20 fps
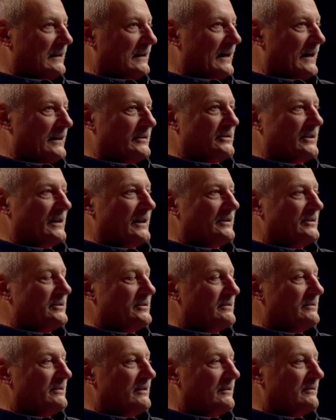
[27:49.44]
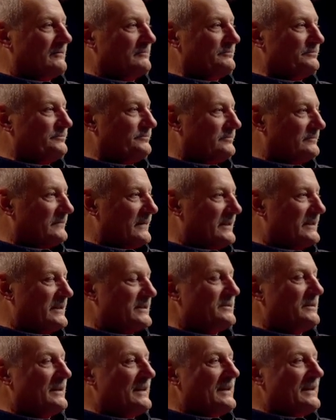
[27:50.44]
And and you know, it
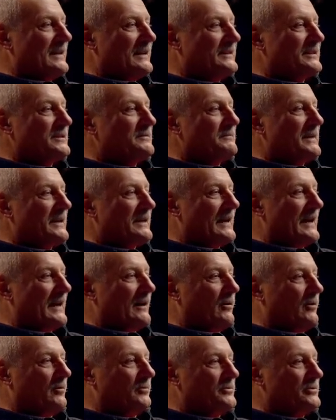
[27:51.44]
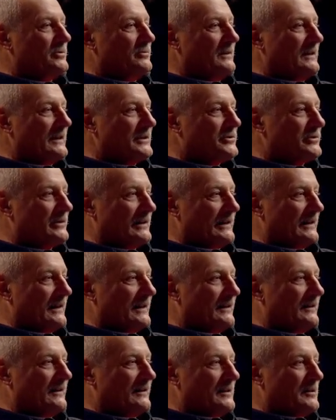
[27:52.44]
doesn't it doesn't matter how old you literally
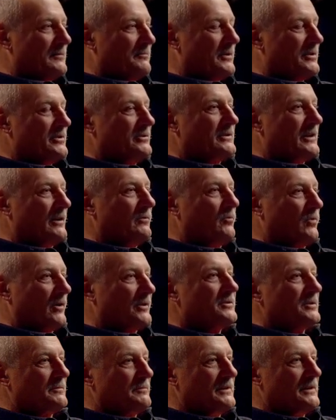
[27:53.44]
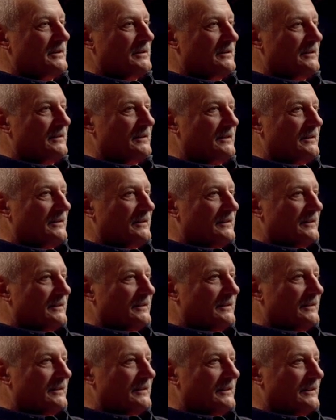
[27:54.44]
are, but you don't want to be,
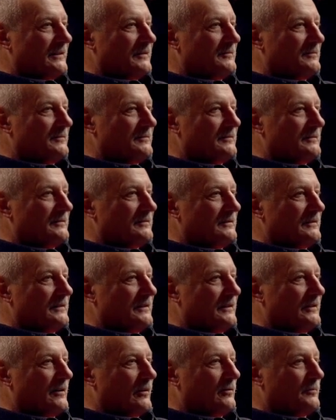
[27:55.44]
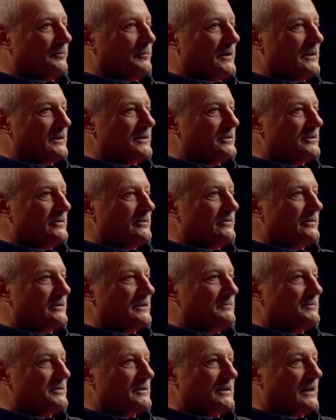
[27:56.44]
you know, an old person who
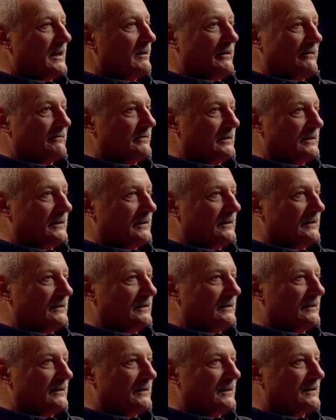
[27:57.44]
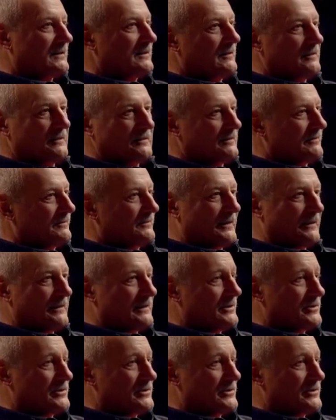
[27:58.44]
seems to know everything. That's not very